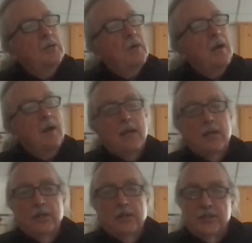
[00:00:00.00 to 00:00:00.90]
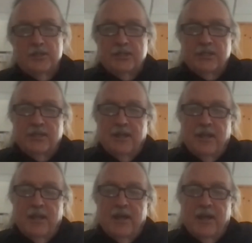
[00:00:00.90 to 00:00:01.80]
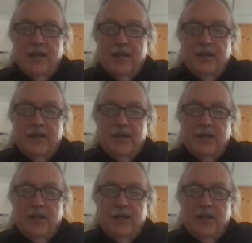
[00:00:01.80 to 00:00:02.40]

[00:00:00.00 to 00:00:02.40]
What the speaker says: our elders and